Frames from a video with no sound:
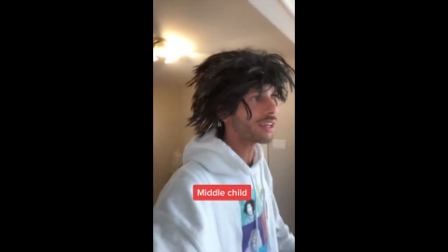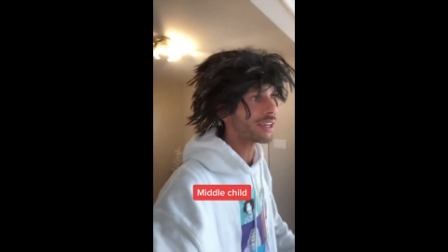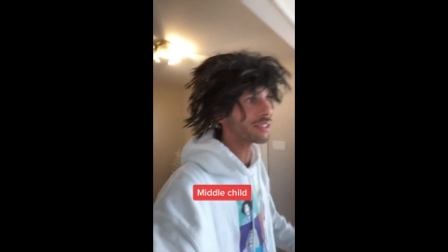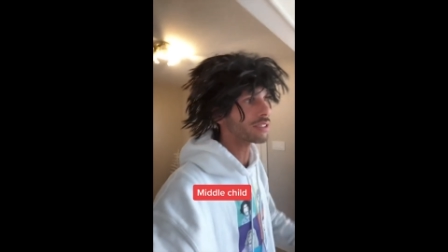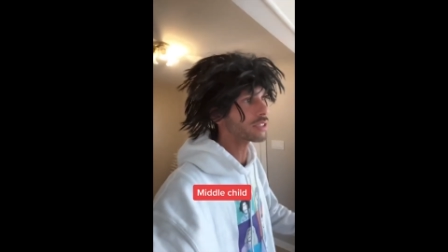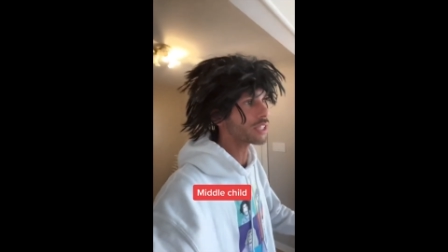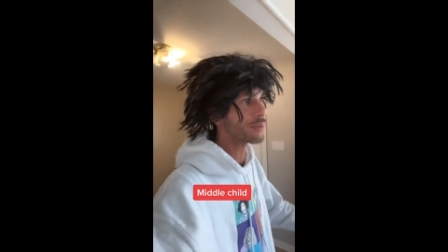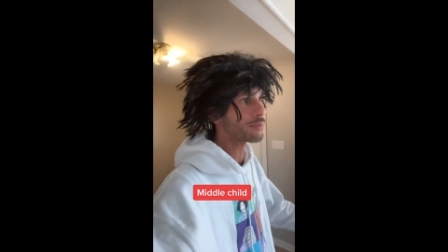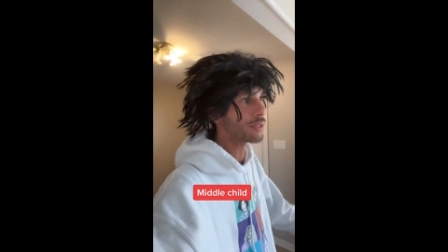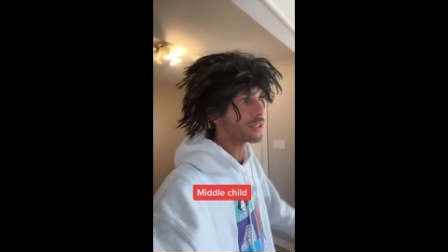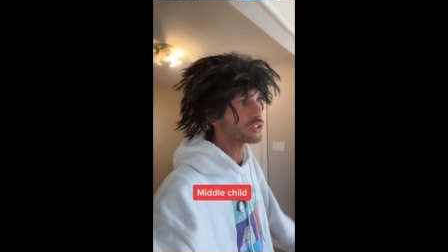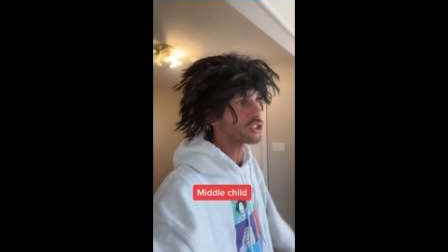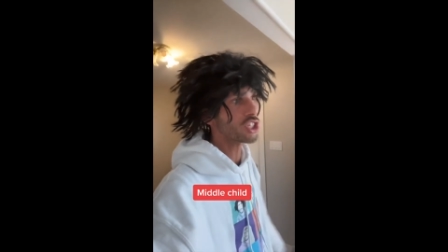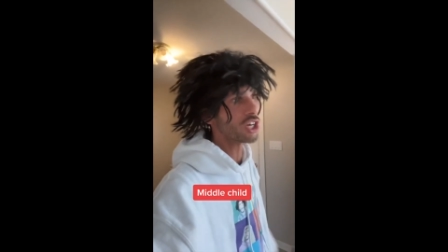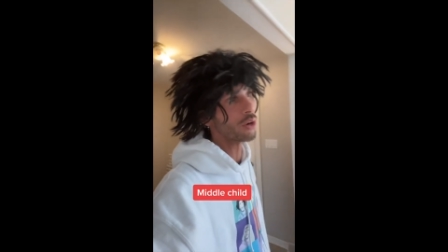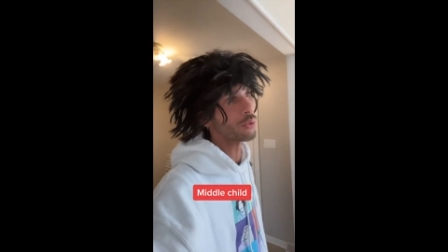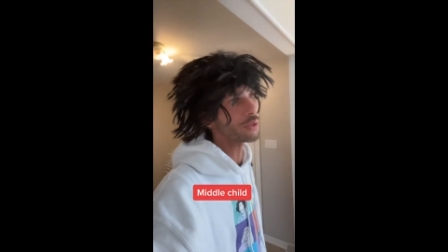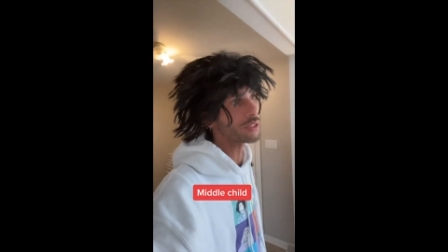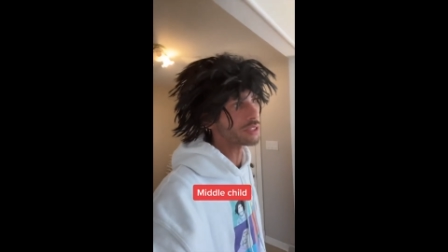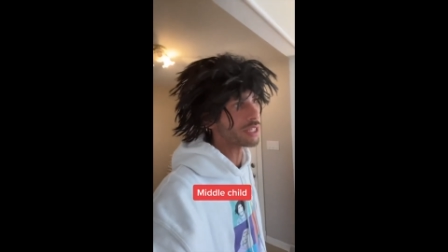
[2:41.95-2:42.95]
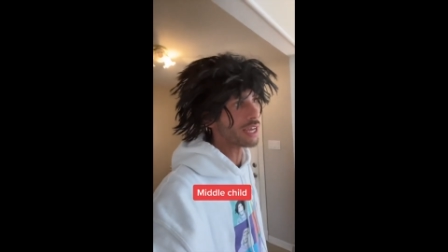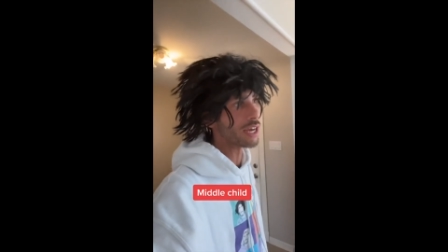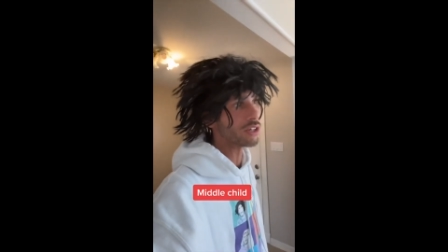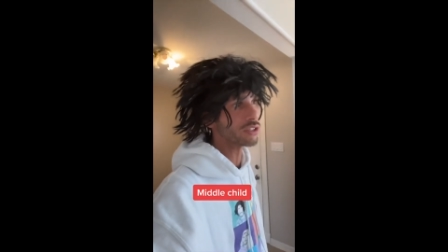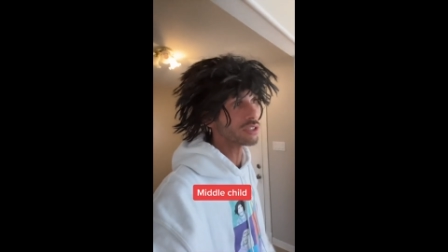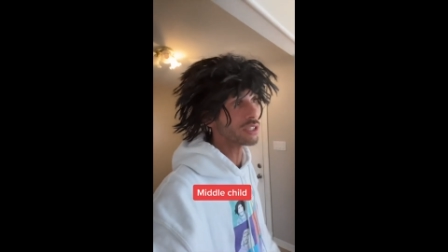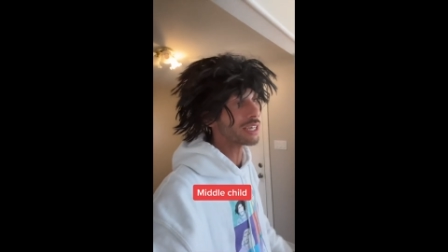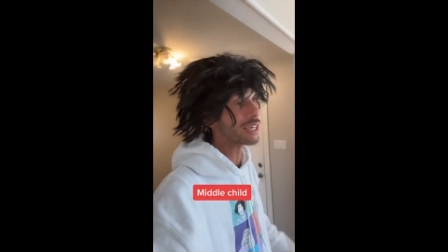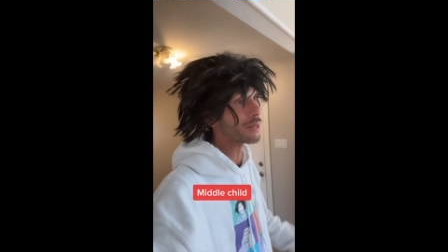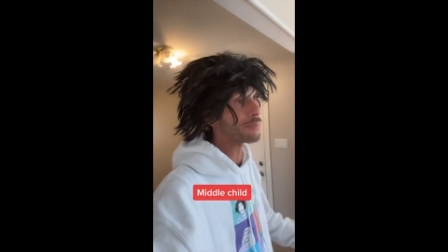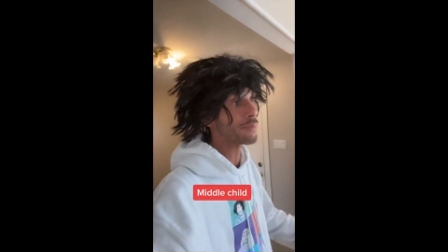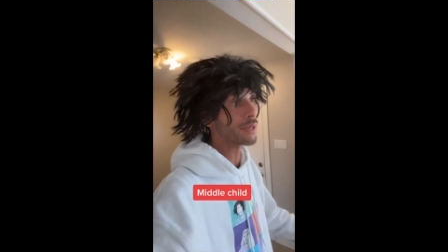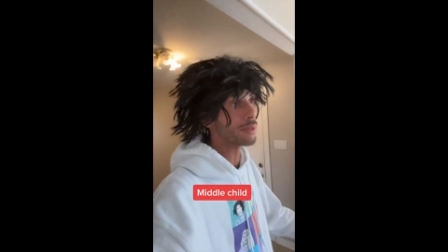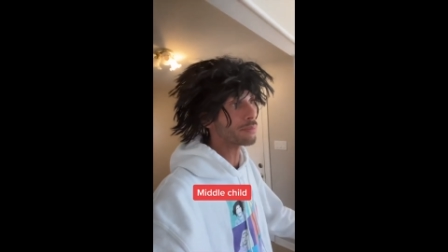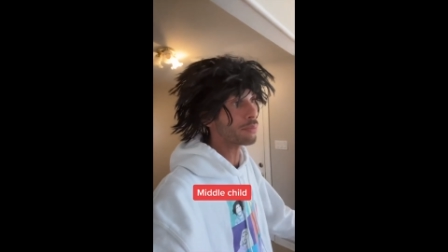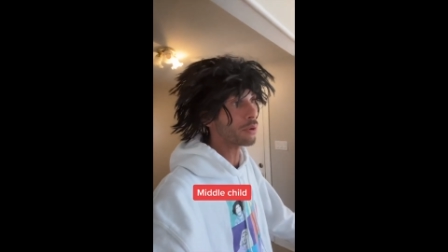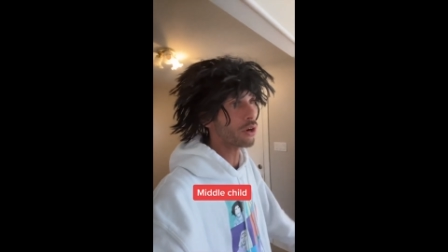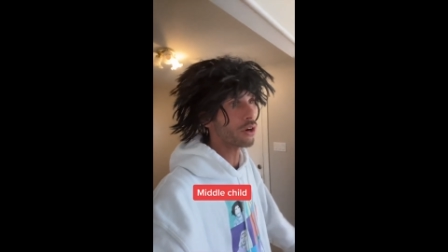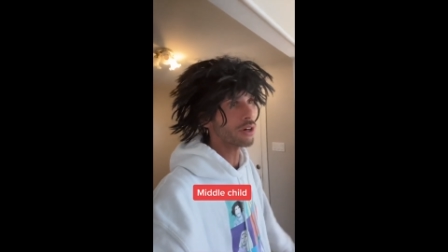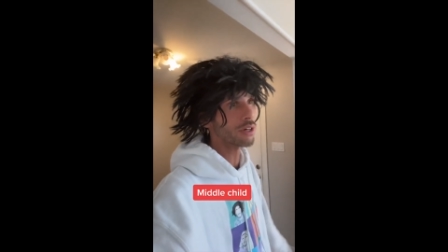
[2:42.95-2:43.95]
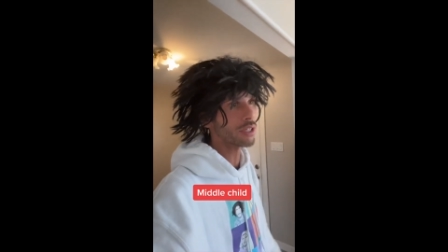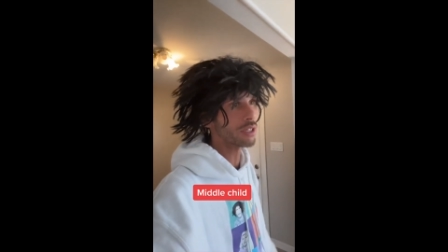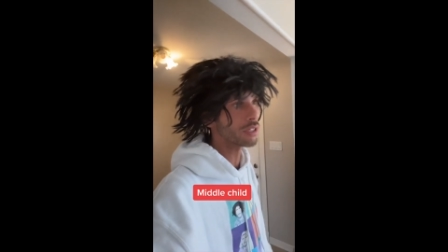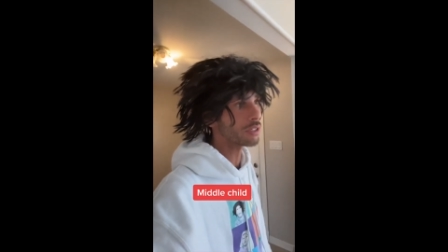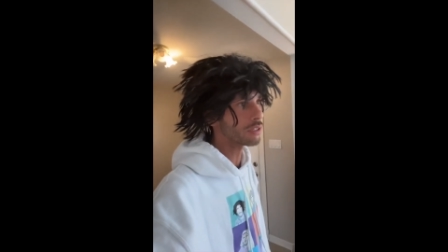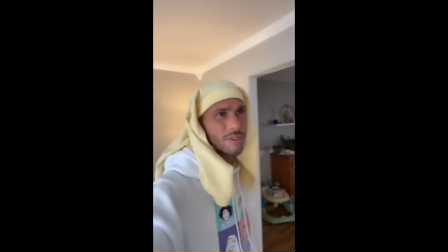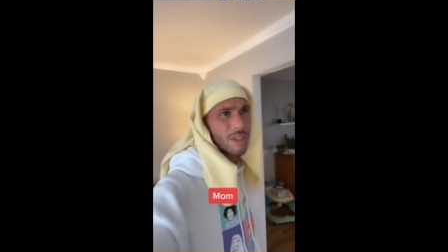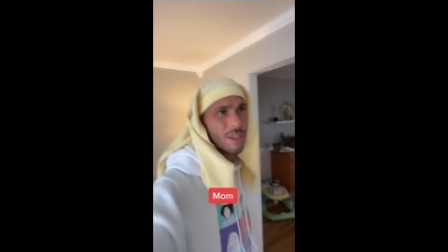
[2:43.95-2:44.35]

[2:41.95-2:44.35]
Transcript: I slept at Joey's house. He had a big party.